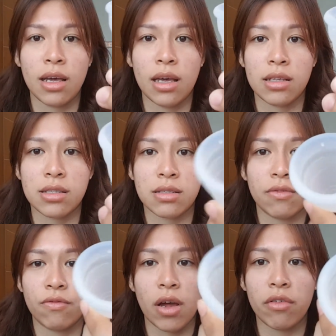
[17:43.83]
It's
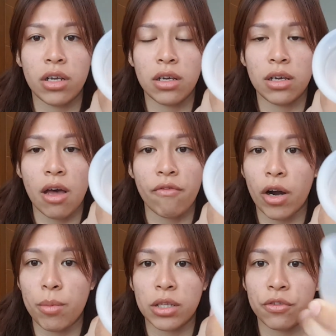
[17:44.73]
very
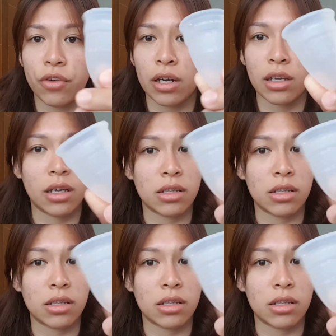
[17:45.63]
environmental friendly.